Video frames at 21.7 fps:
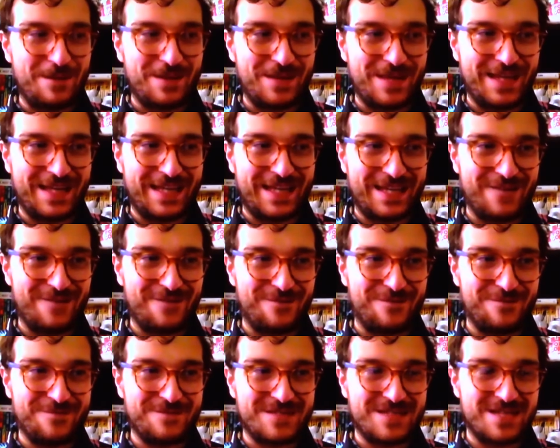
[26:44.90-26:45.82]
that
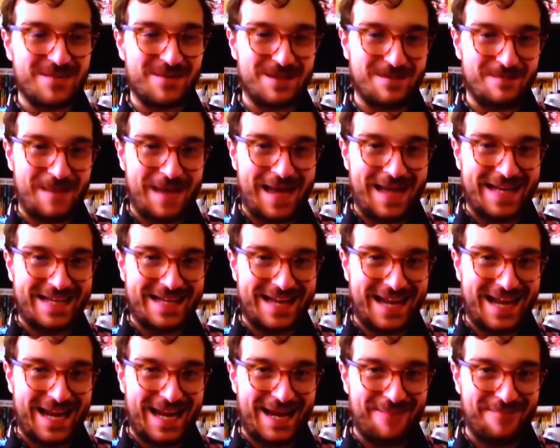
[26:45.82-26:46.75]
give some of the bad
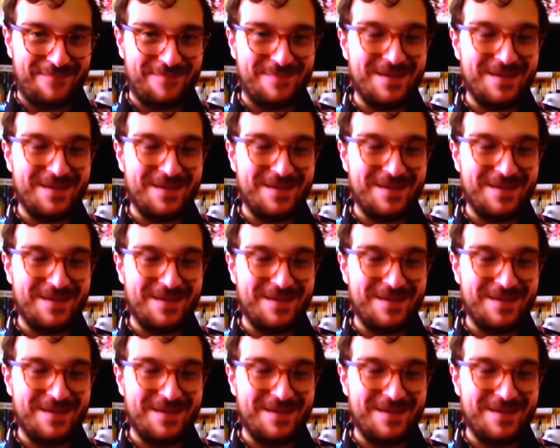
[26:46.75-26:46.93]
name.